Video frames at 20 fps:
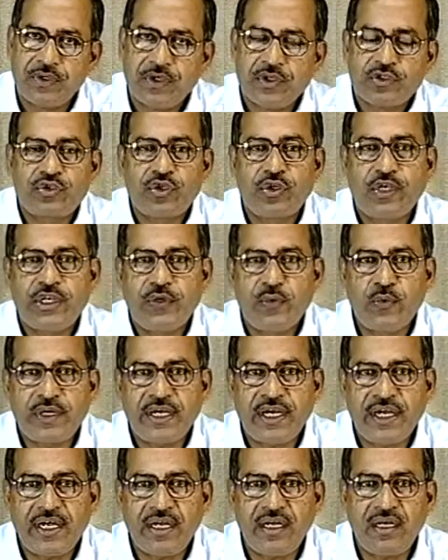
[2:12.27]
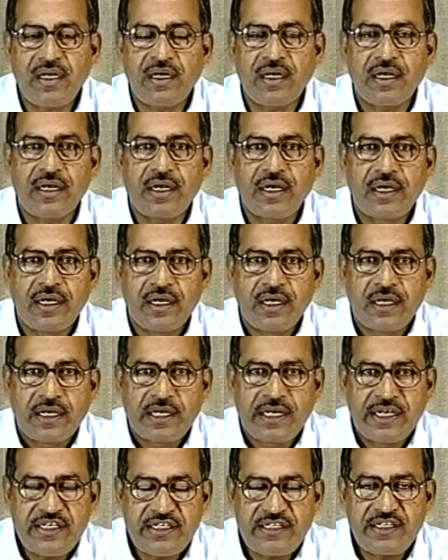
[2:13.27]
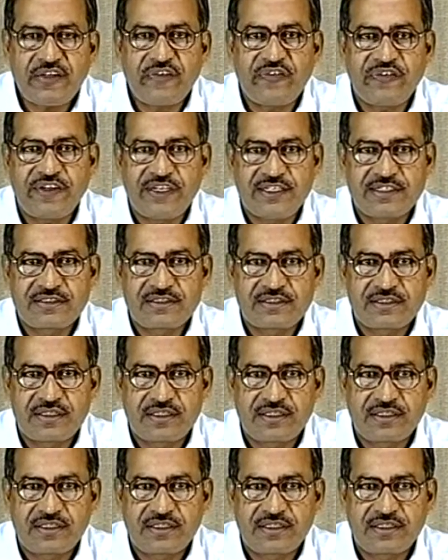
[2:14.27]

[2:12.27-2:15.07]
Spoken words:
So, you can interface